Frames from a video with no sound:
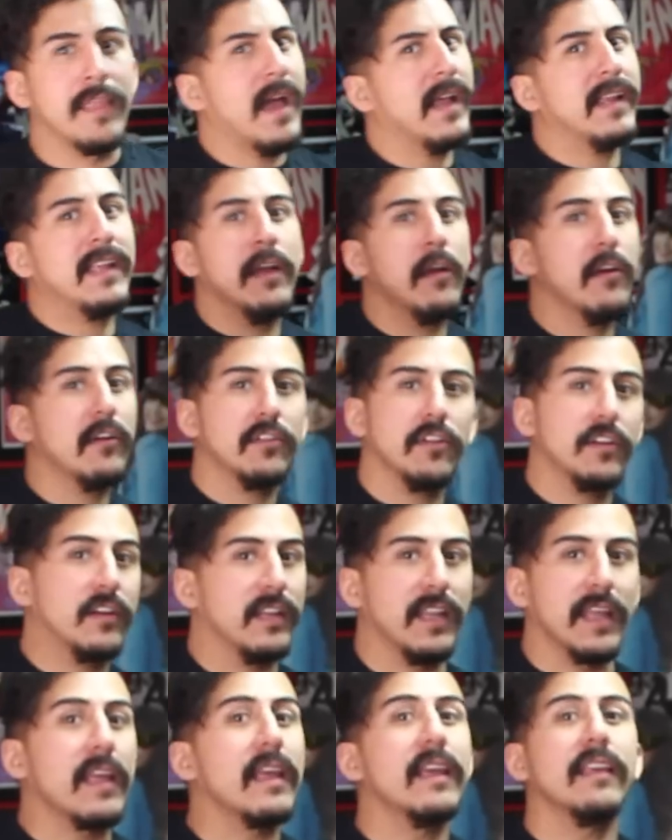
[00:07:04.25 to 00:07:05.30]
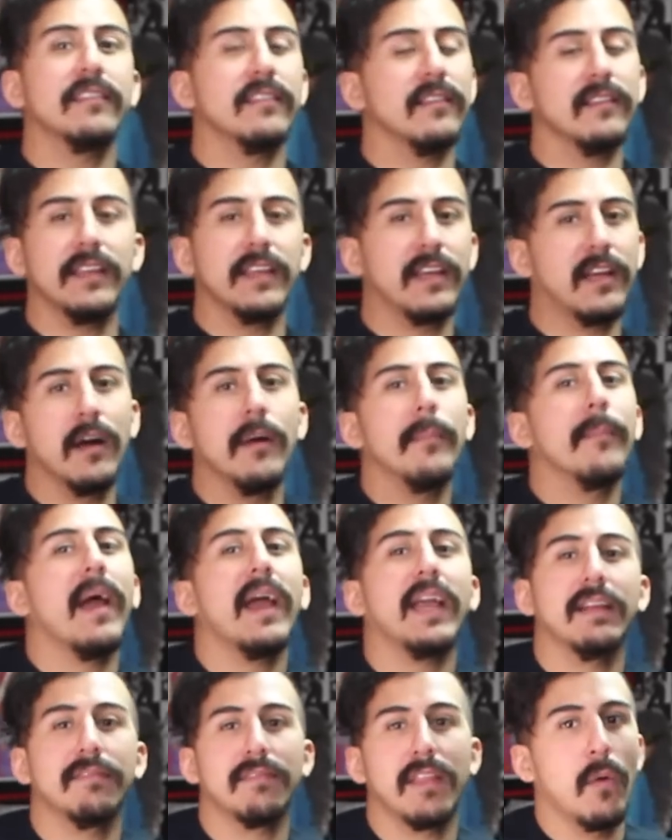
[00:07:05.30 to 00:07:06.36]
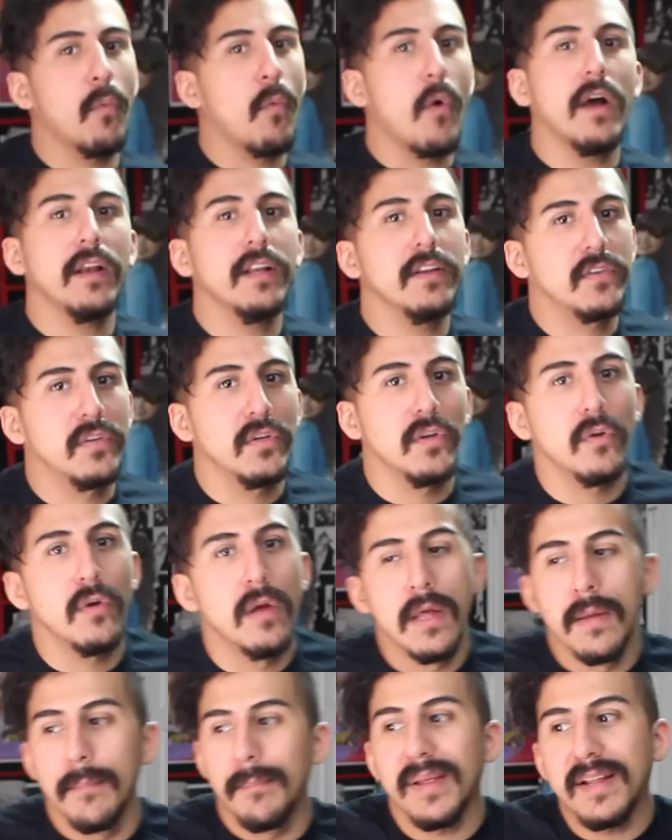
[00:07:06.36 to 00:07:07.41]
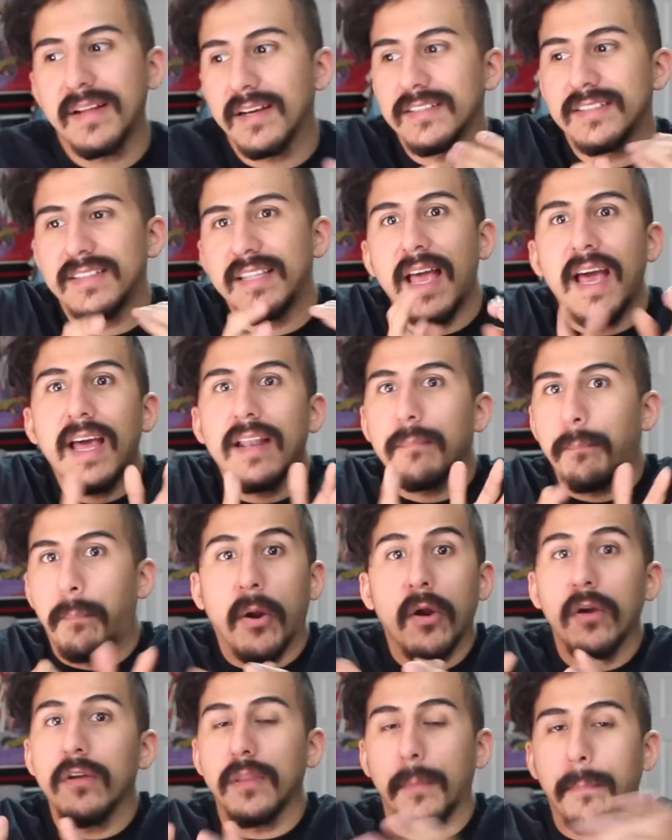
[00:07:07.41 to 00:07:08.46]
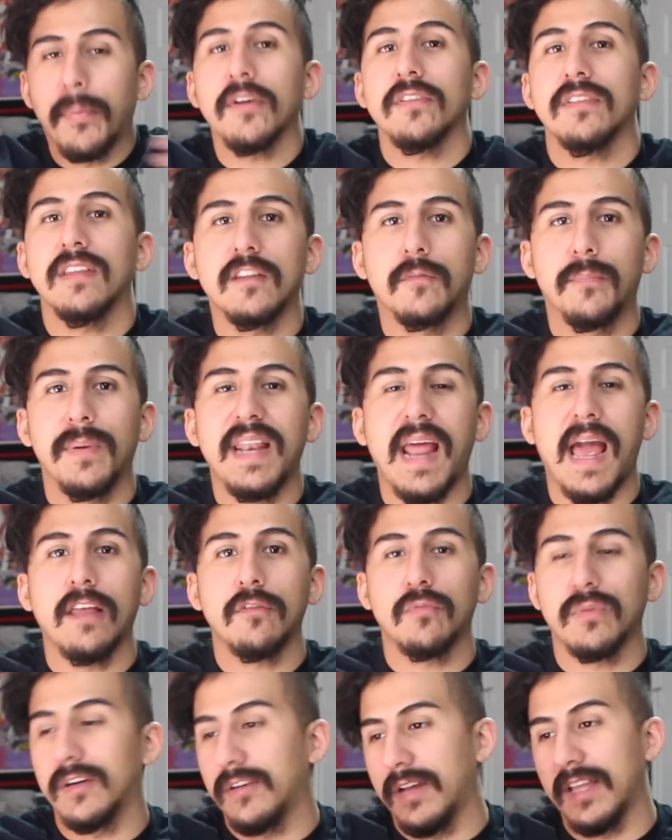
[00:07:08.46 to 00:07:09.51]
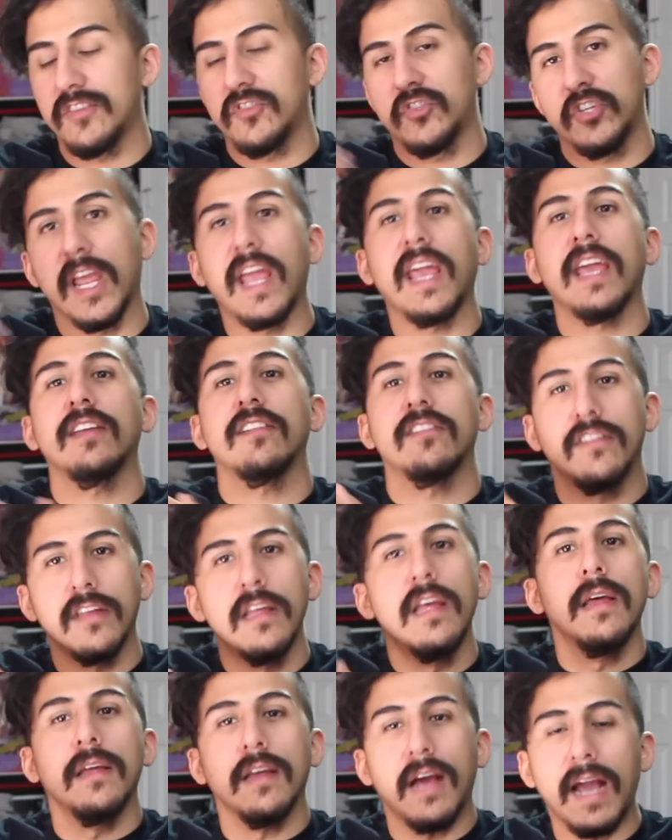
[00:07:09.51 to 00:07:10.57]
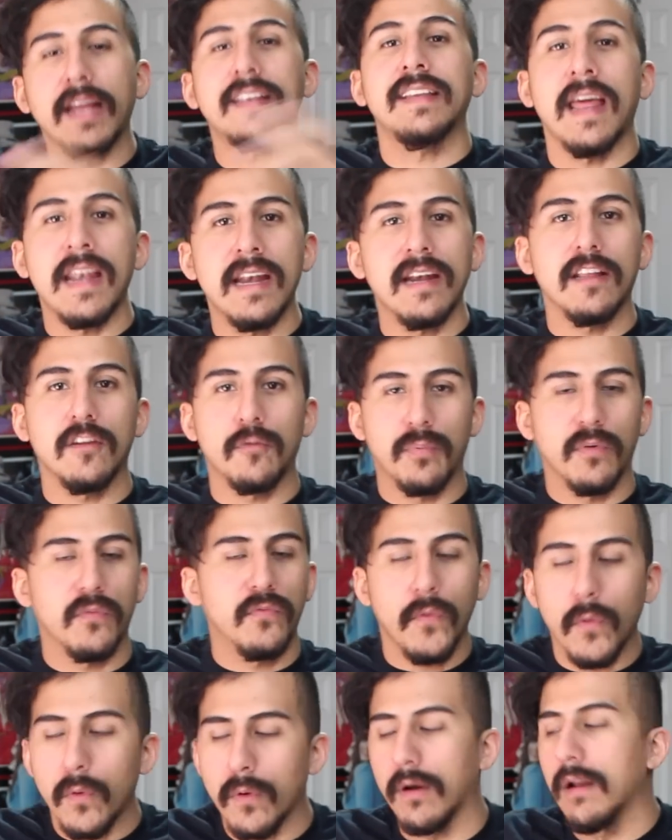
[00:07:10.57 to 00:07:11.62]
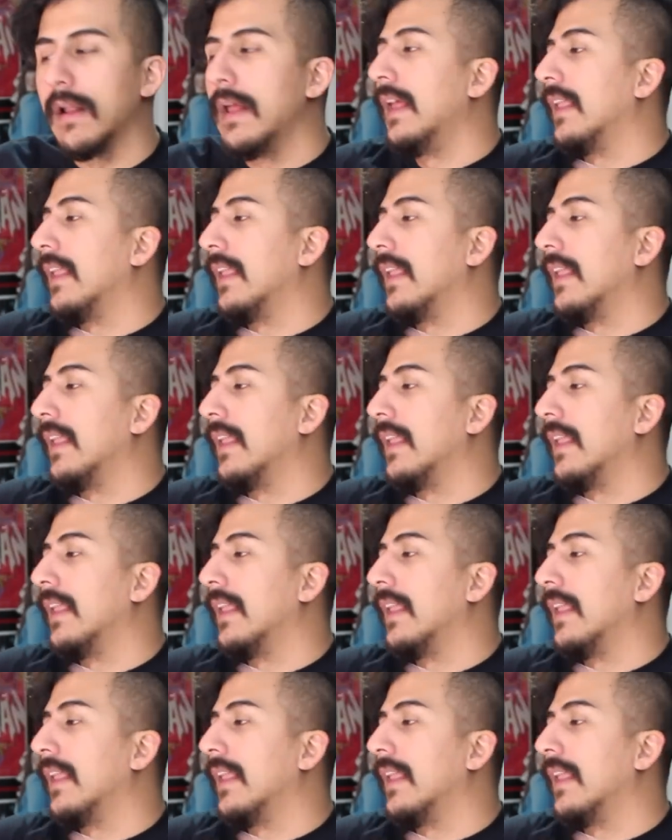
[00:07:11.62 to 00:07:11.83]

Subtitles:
that character could easily come back if they wanted to because the person that's been Azrael has changed identities before.